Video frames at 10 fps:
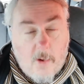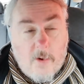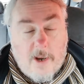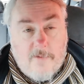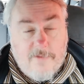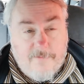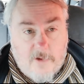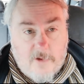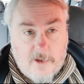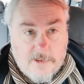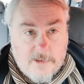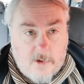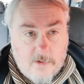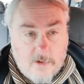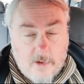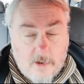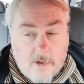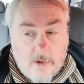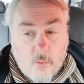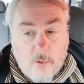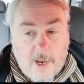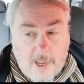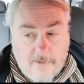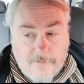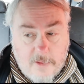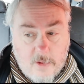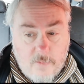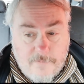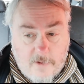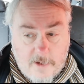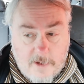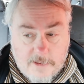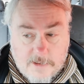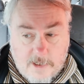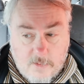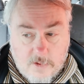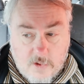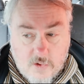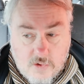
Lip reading: We have to find this out. We have to find this out.